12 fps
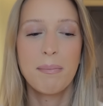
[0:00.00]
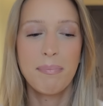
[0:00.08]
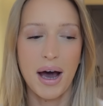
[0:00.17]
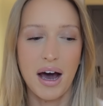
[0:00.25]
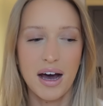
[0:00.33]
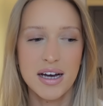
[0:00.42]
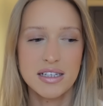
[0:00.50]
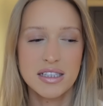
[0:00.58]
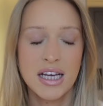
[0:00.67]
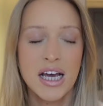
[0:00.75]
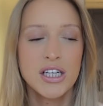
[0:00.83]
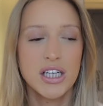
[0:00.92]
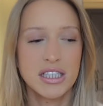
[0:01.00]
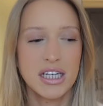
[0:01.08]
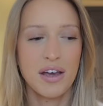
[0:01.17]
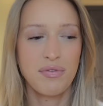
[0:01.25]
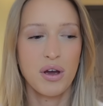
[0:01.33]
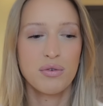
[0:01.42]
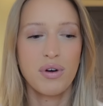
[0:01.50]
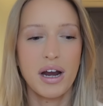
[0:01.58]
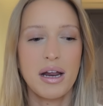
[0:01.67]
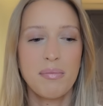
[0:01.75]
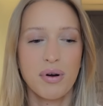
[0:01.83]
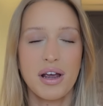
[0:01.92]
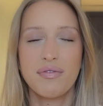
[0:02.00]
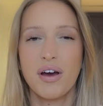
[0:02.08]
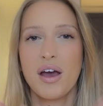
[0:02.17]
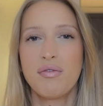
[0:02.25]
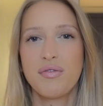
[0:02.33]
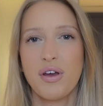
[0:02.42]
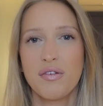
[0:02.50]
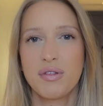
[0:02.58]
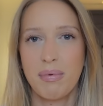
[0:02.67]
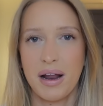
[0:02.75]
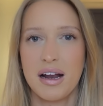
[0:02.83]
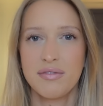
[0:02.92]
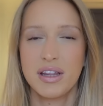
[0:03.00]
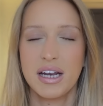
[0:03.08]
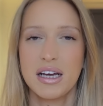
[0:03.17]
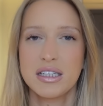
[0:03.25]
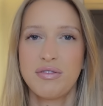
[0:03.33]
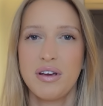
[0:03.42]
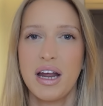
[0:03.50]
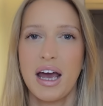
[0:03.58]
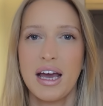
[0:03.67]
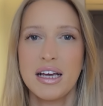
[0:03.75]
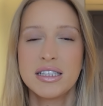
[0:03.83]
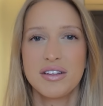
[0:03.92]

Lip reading: But just to give you a really brief overview of the plan for the next few days.